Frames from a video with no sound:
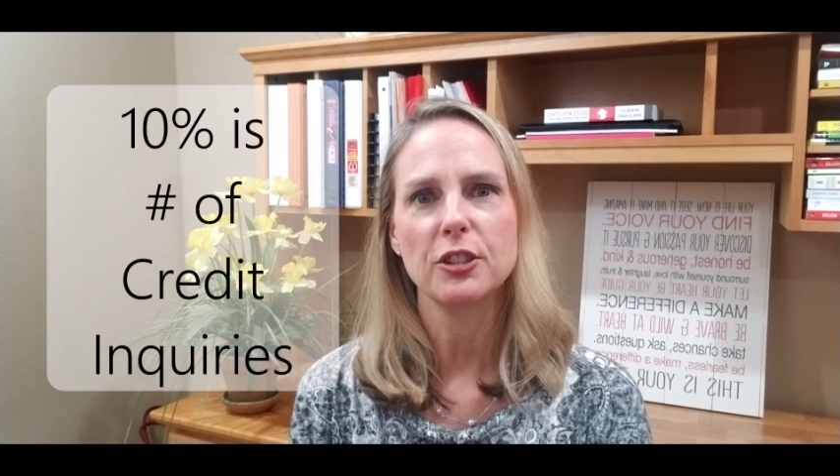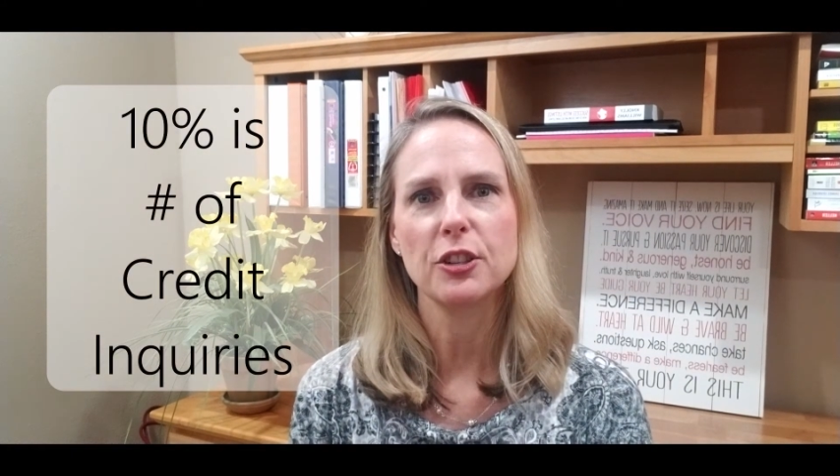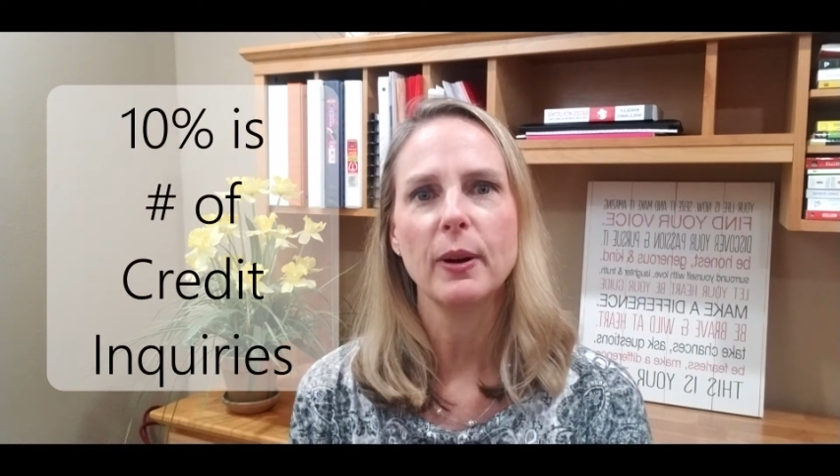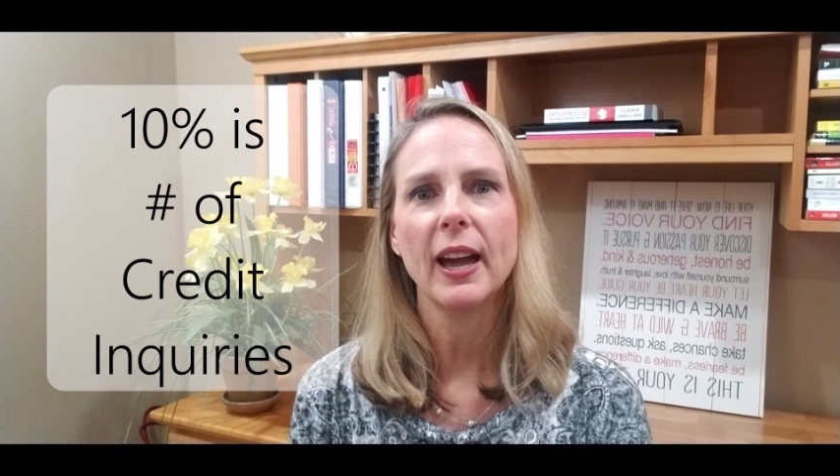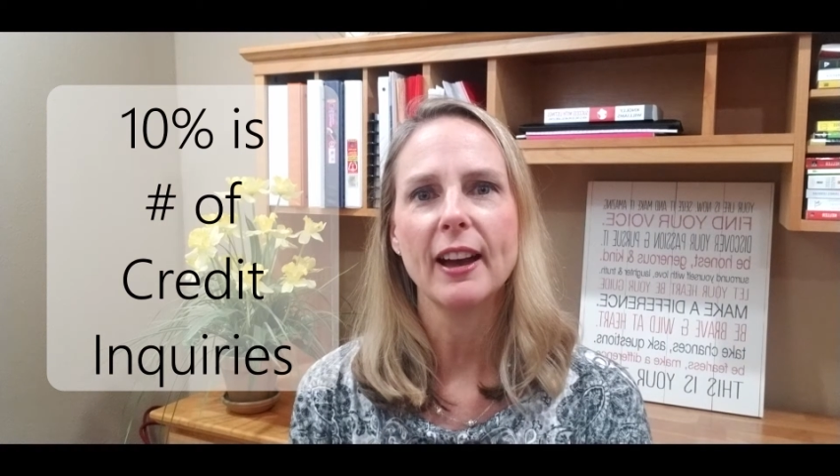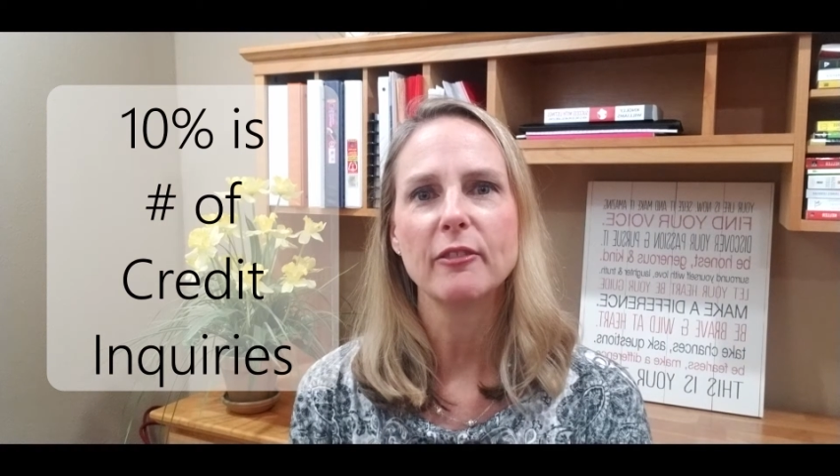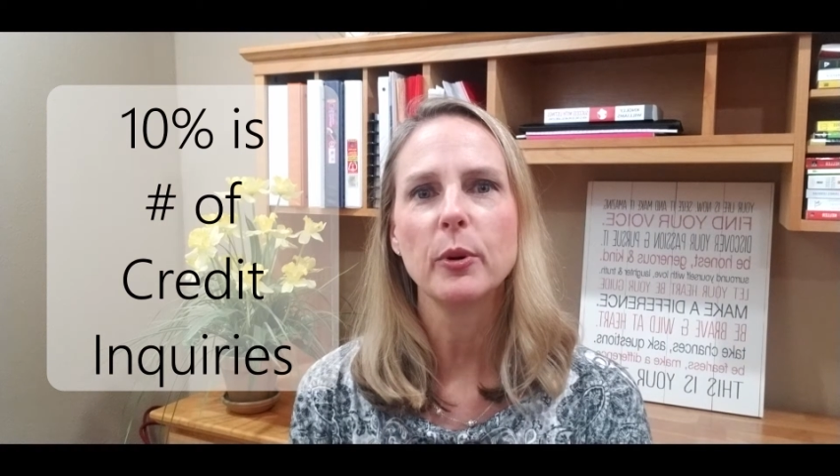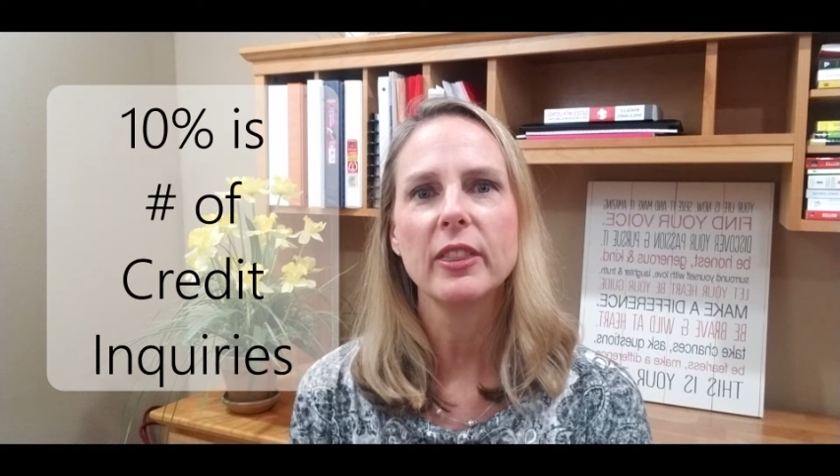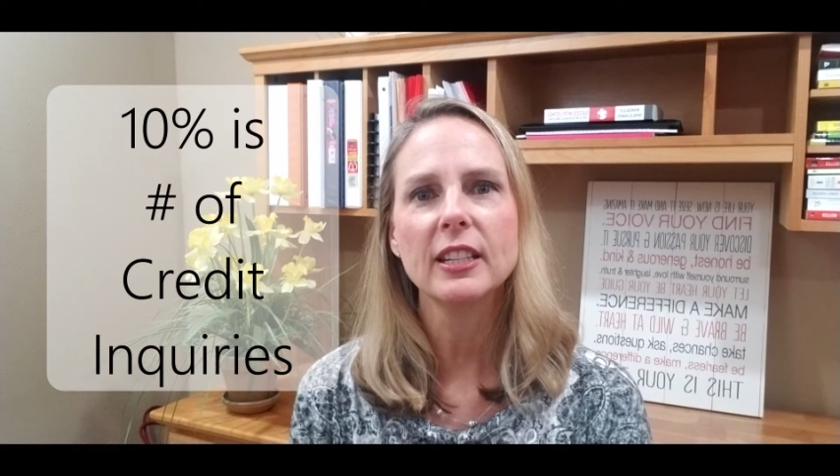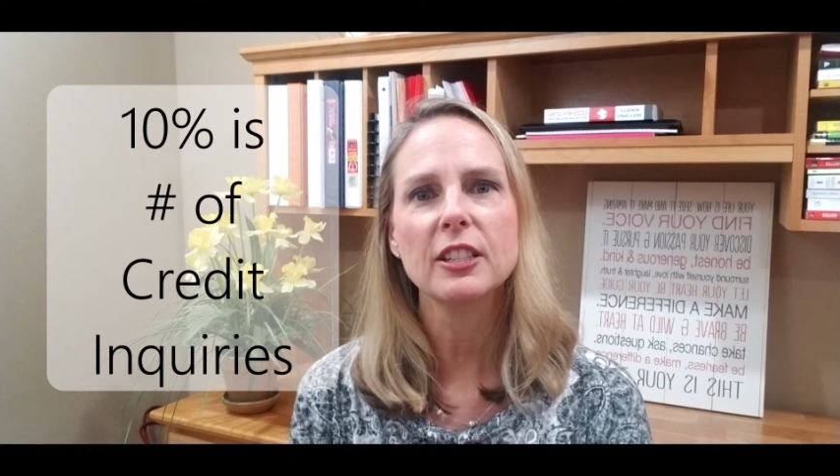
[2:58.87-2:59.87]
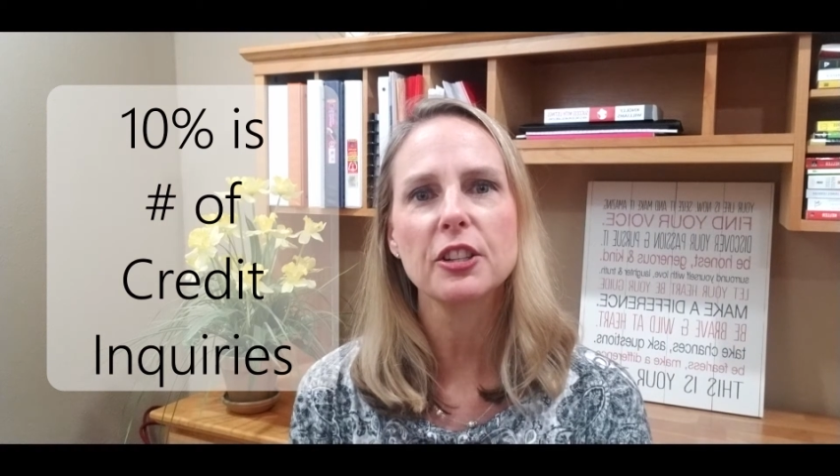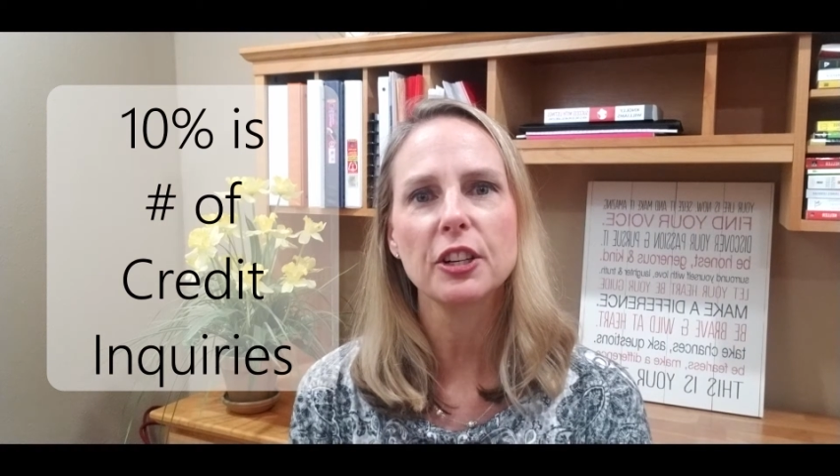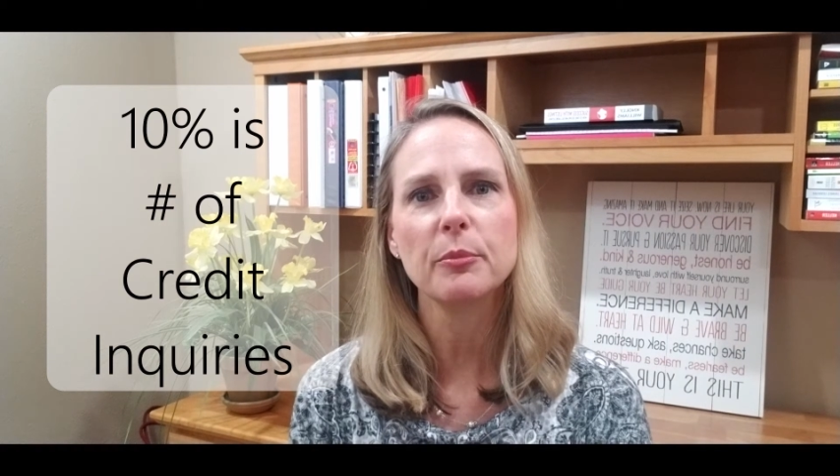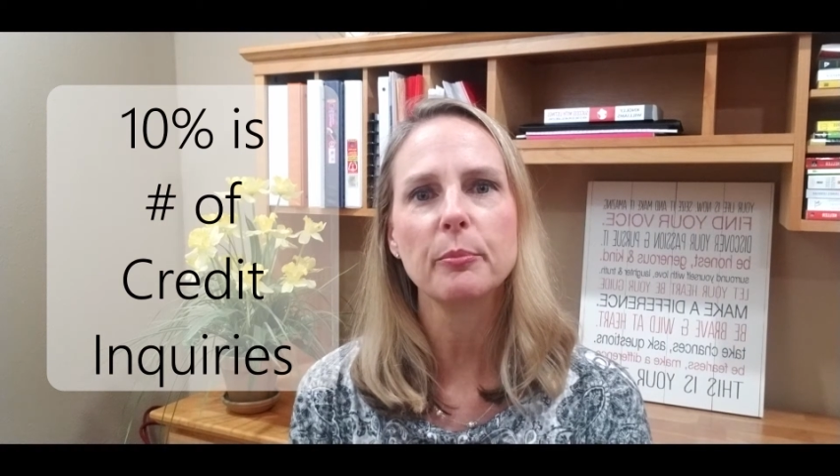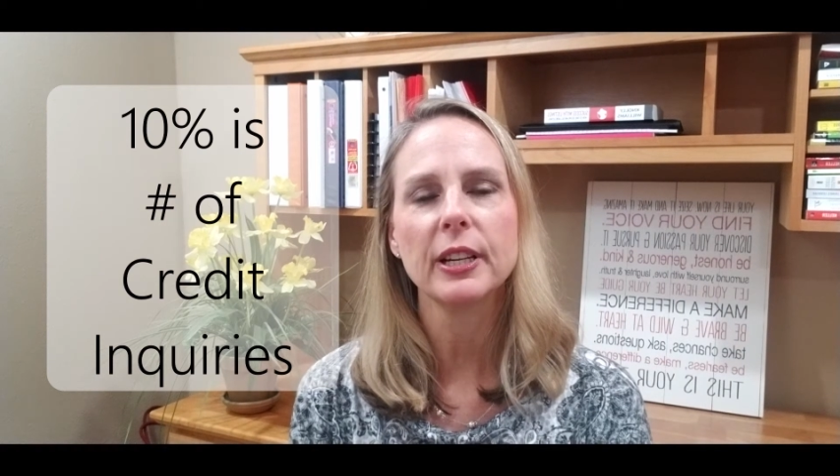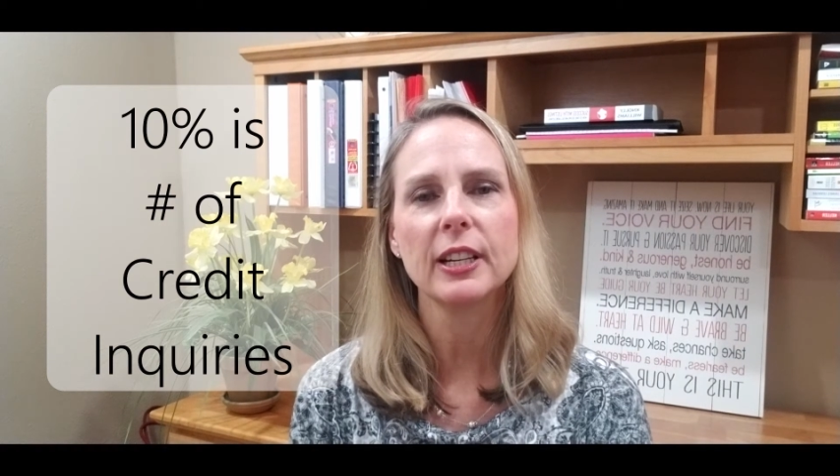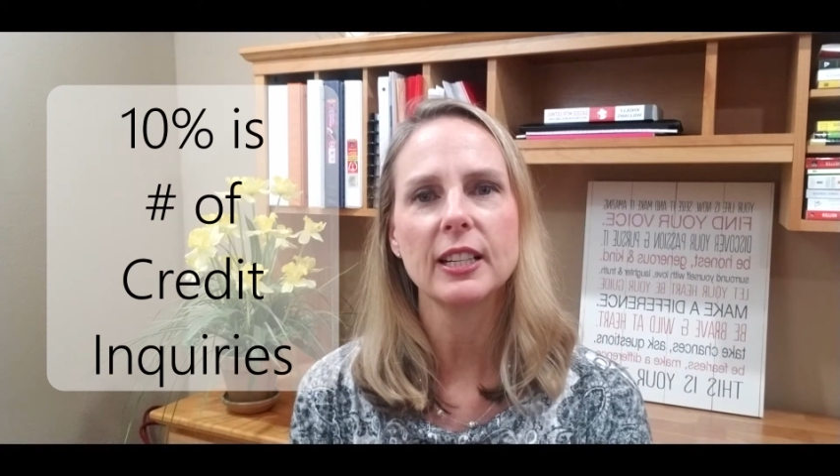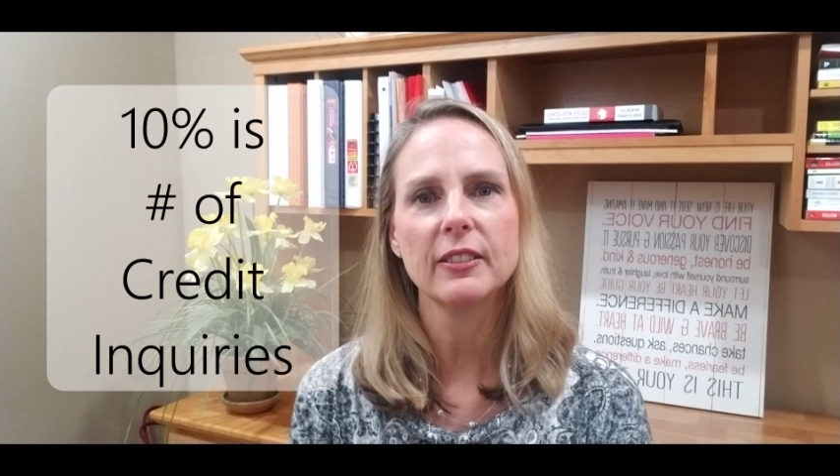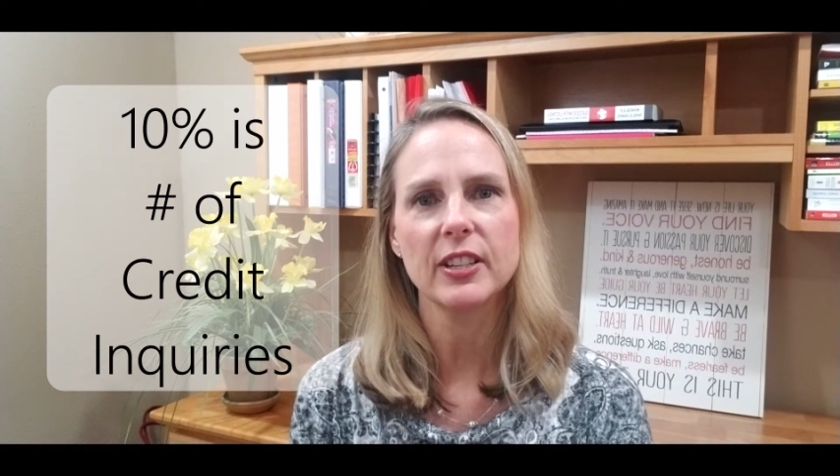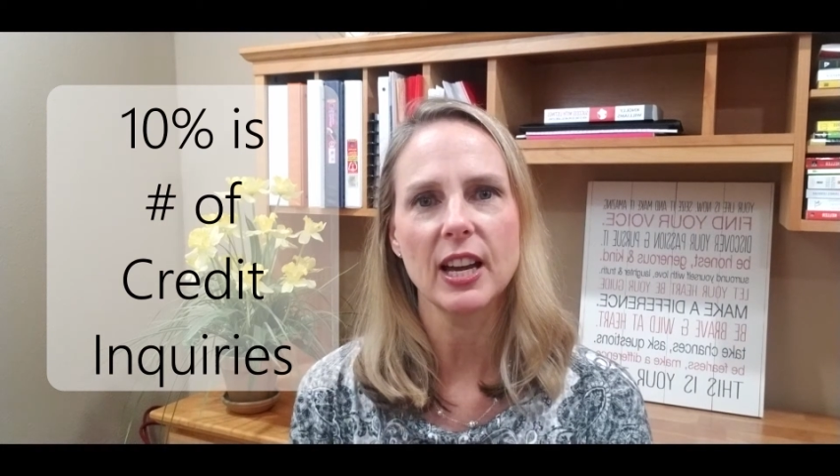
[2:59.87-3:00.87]
you have within a certain period
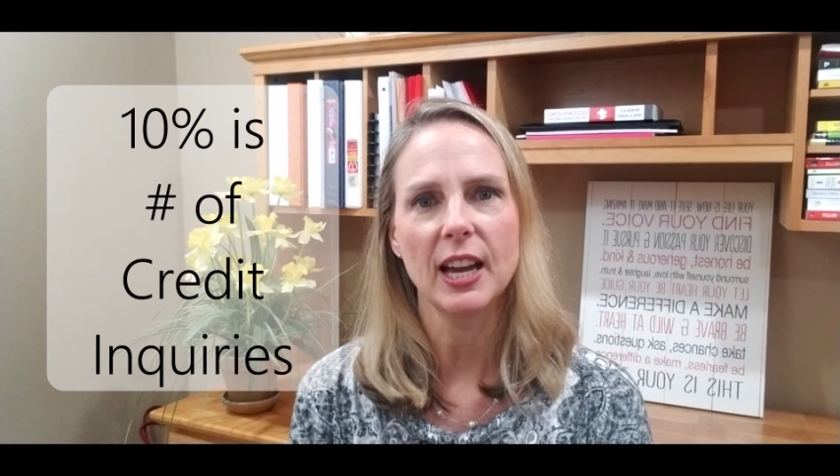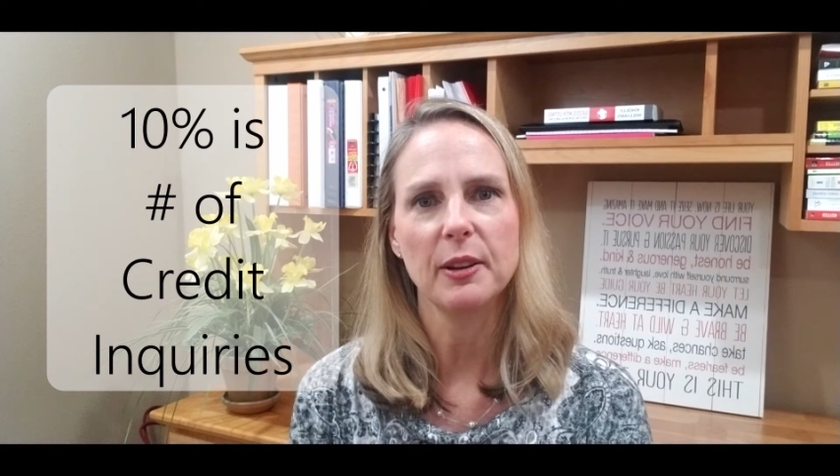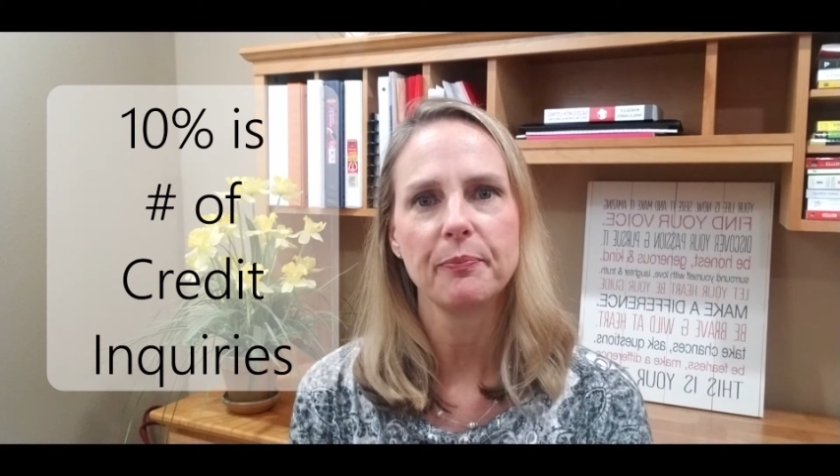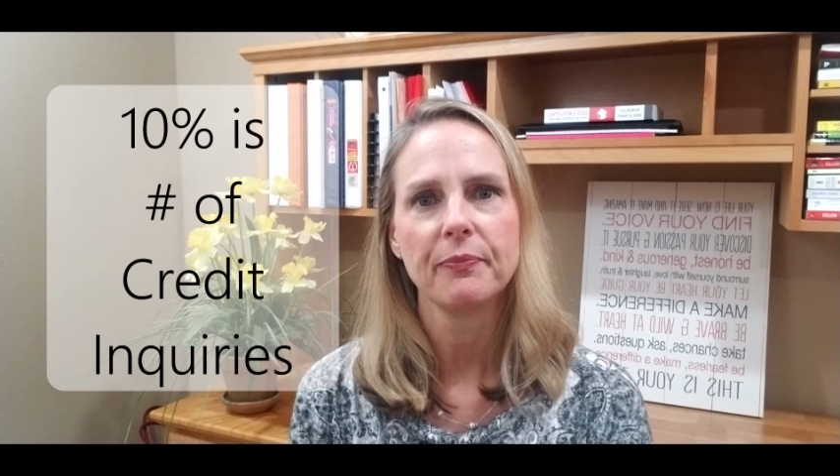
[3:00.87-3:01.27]
of time.